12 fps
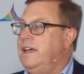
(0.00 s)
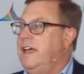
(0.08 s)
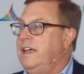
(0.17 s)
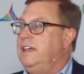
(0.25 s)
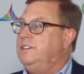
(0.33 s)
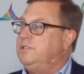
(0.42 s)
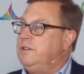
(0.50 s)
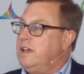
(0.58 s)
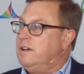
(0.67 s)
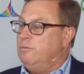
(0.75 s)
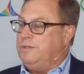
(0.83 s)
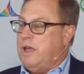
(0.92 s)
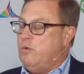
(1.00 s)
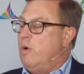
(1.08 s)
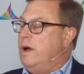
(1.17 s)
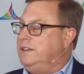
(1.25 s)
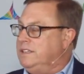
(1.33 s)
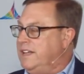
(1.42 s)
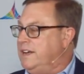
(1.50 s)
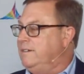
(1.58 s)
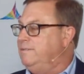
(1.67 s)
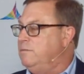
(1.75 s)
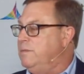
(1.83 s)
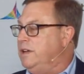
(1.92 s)
And so, yeah, what they want is that
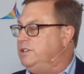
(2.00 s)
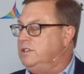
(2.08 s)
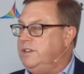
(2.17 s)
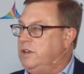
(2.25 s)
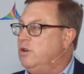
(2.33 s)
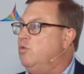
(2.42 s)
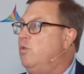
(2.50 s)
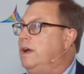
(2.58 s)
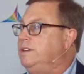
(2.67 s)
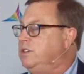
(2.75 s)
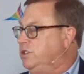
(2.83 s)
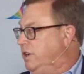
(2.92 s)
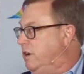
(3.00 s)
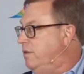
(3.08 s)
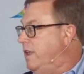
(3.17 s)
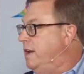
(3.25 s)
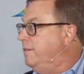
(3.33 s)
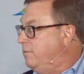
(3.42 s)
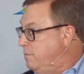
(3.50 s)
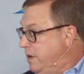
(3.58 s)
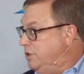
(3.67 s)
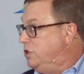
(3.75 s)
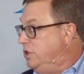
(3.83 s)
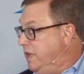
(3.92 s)
information. They don't want to share that
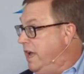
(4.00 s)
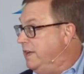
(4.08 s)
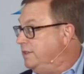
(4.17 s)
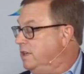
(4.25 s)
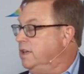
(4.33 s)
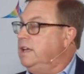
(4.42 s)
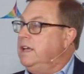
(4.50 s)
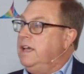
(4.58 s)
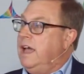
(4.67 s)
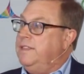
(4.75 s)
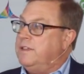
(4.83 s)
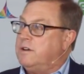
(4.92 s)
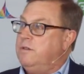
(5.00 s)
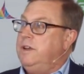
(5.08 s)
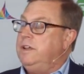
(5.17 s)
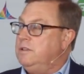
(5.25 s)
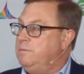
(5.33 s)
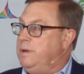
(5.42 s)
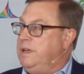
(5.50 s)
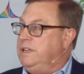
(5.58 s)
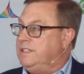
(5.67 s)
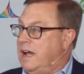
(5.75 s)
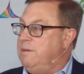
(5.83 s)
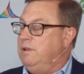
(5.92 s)
information yet. And the critical
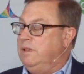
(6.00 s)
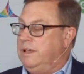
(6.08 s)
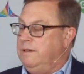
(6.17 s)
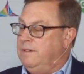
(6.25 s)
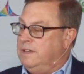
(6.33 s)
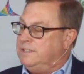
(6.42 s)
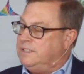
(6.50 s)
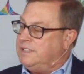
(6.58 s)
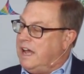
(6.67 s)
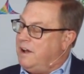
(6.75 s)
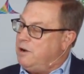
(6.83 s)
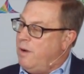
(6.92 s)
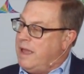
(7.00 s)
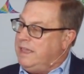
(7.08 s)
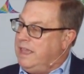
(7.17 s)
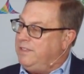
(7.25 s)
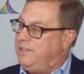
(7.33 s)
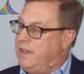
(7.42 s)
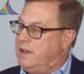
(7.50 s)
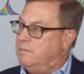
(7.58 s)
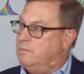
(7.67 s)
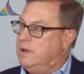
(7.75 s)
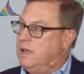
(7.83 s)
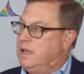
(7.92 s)
piece, I believe, is how do I get
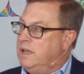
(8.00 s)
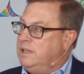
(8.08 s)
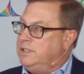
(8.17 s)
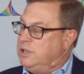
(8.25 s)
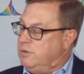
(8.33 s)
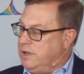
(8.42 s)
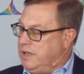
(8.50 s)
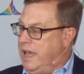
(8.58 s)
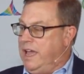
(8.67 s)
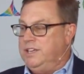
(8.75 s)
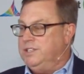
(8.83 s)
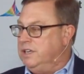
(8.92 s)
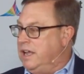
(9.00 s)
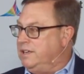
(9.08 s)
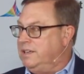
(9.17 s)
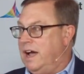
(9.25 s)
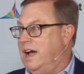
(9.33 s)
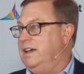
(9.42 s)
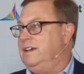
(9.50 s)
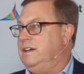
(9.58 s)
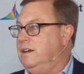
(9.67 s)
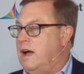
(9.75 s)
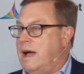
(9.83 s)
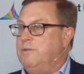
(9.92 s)
them to engage? And
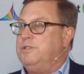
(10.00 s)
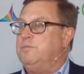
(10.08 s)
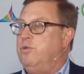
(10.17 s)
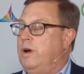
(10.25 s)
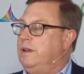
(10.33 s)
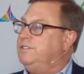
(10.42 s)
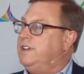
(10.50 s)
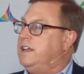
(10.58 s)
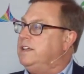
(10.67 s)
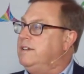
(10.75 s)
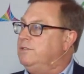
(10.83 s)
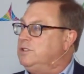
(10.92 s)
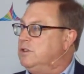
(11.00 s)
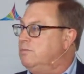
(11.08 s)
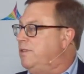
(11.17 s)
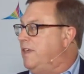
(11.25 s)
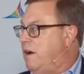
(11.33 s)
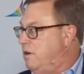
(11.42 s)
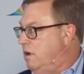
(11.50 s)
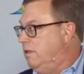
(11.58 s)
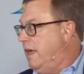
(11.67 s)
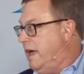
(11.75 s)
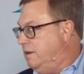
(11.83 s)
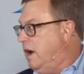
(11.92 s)
I'm at the point of saying give it to them without all
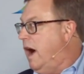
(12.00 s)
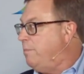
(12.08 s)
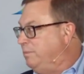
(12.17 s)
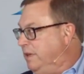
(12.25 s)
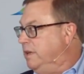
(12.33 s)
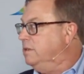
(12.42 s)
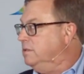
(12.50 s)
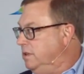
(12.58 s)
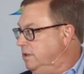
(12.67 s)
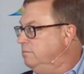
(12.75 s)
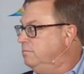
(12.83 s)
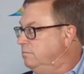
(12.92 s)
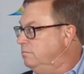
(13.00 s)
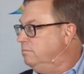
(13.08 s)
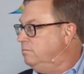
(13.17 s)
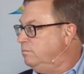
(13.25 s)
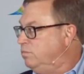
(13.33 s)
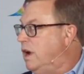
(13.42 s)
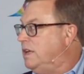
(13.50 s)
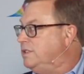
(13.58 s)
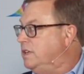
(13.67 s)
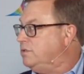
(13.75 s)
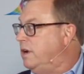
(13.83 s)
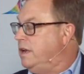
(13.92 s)
that opt-in
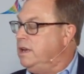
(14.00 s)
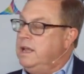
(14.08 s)
process, right?